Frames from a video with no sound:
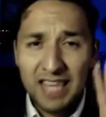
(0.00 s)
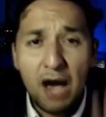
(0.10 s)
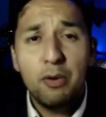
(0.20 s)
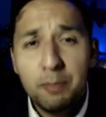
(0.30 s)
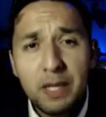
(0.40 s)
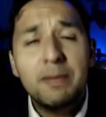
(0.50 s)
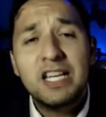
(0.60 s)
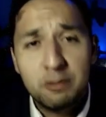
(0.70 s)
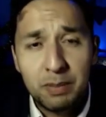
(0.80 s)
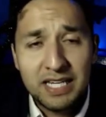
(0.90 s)
That would be my
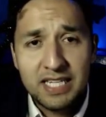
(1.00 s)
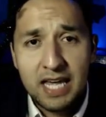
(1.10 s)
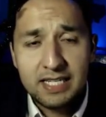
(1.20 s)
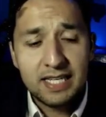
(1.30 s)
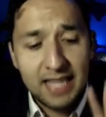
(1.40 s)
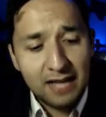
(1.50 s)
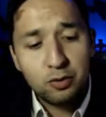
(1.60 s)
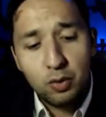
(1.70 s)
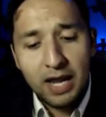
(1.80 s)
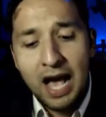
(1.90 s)
split testing. That's
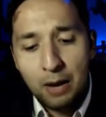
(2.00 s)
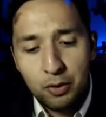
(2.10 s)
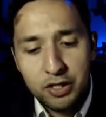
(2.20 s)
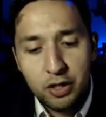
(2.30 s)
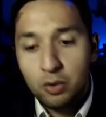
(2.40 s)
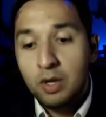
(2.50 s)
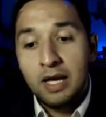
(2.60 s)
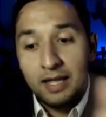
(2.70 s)
what I would do